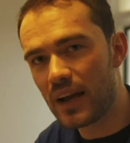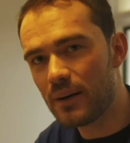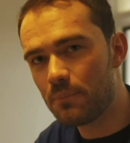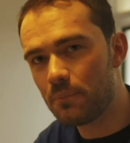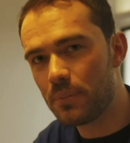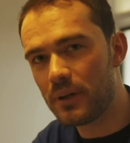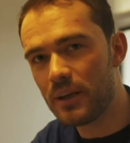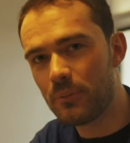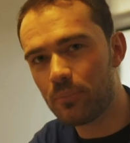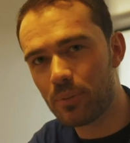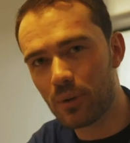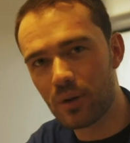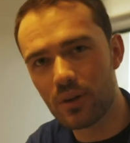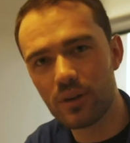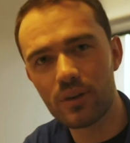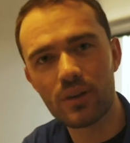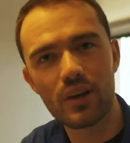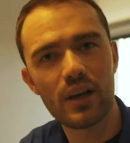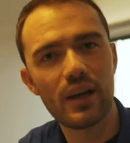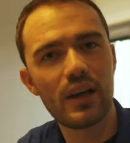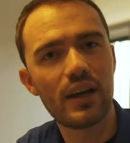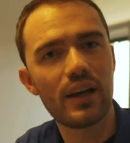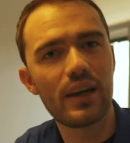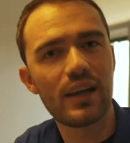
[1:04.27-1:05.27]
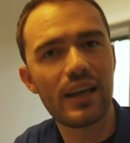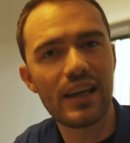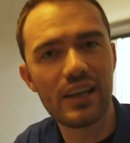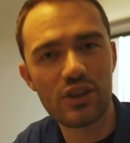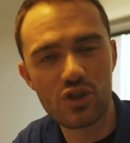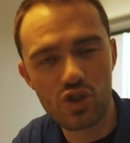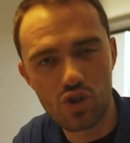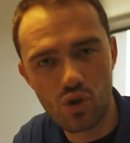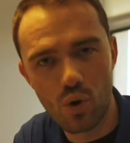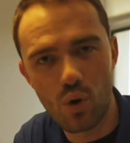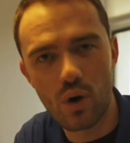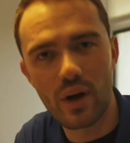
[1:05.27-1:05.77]
right people
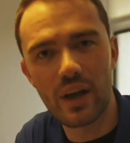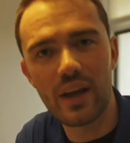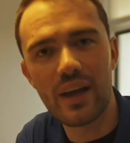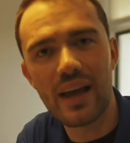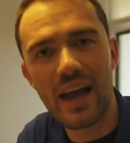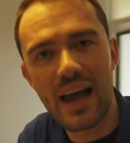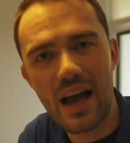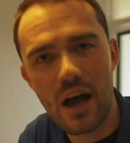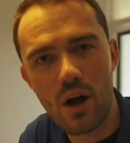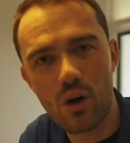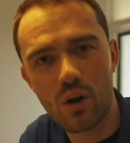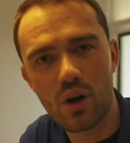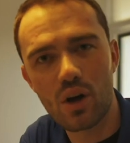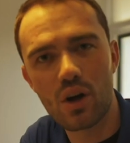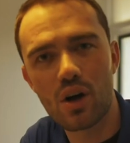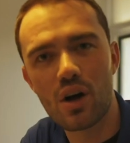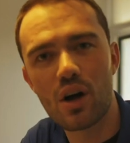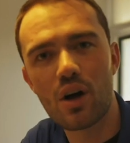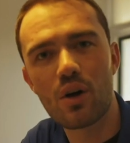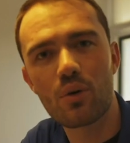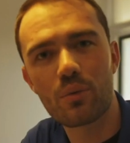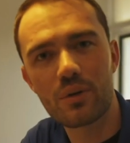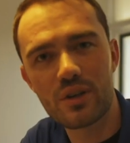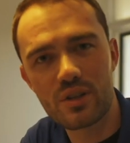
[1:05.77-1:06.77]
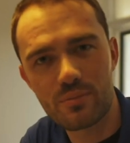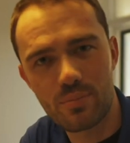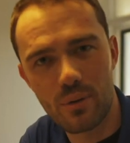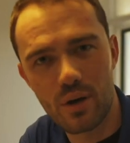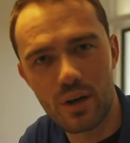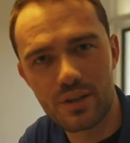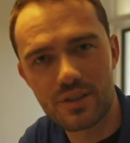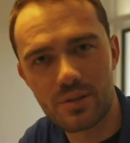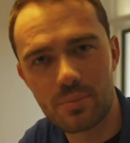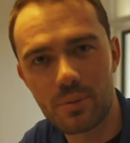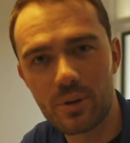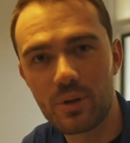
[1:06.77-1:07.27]
enjoy alcohol
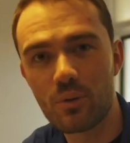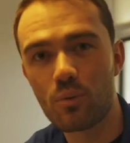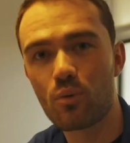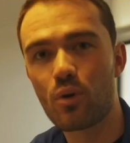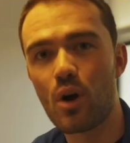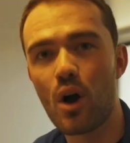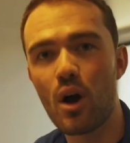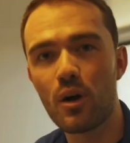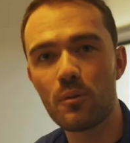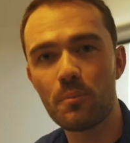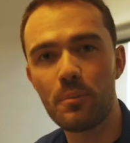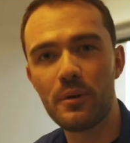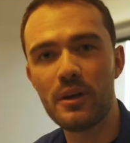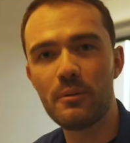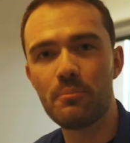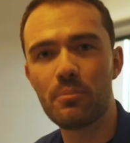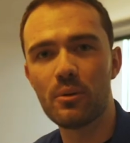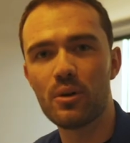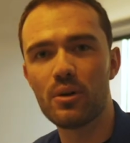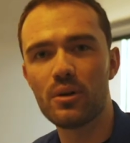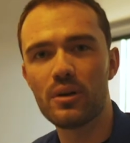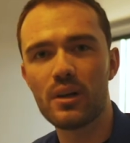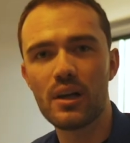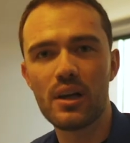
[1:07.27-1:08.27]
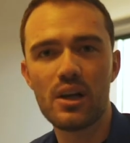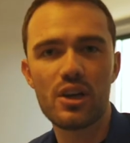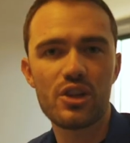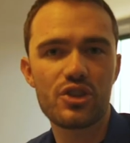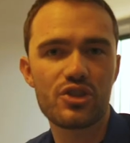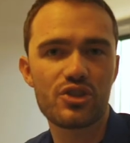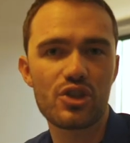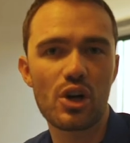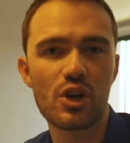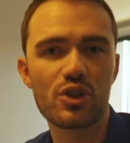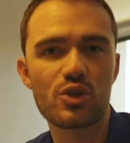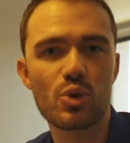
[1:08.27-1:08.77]
responsibly. Wrong people
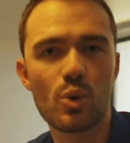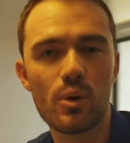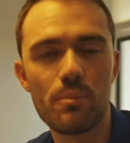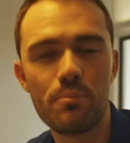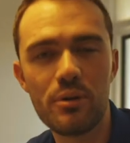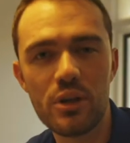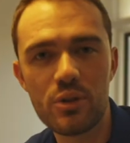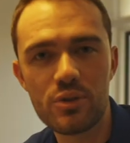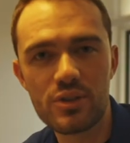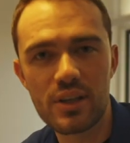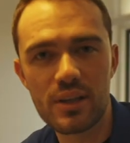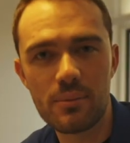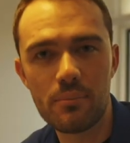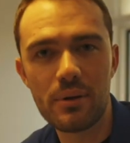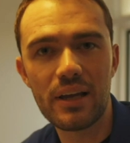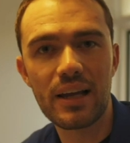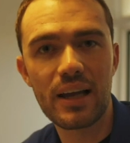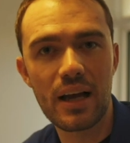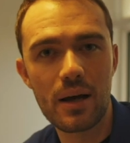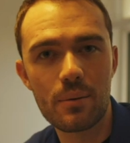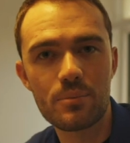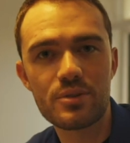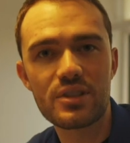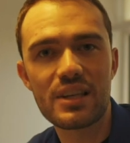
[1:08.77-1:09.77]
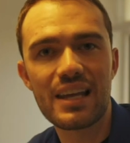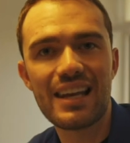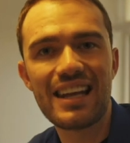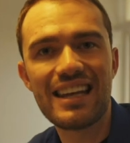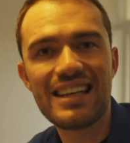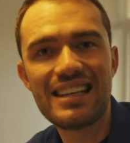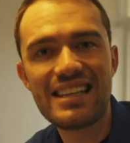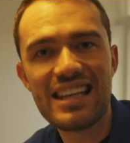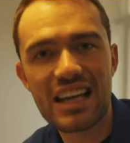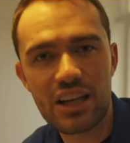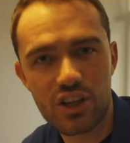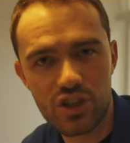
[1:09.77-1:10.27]
start to abuse it and becomes an
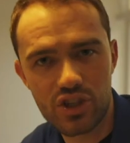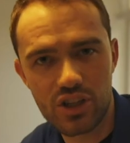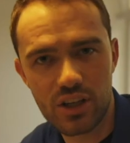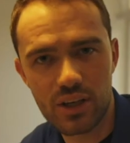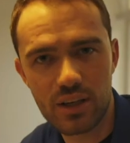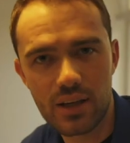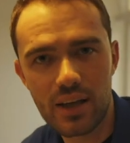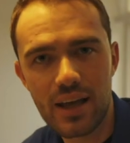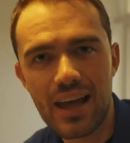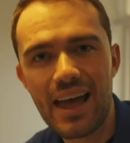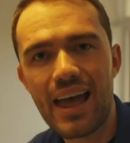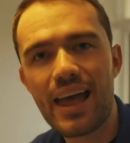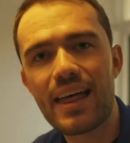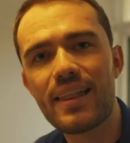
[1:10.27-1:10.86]
addiction.